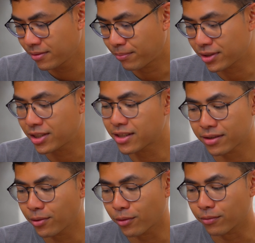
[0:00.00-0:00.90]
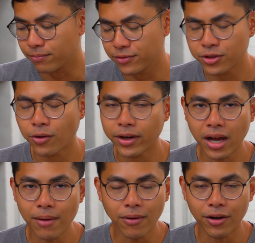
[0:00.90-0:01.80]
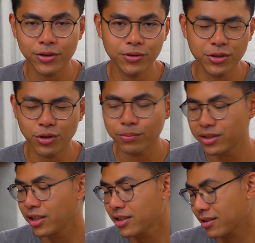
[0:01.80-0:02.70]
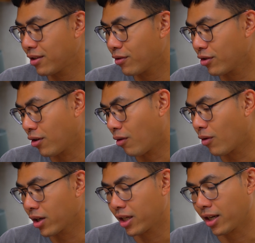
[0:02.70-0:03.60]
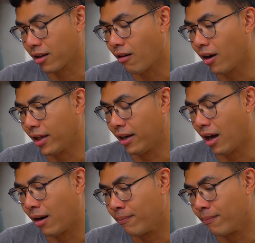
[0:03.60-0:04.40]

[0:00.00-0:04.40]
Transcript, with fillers: but she's still showing up on YouTube. She's still, working the garden.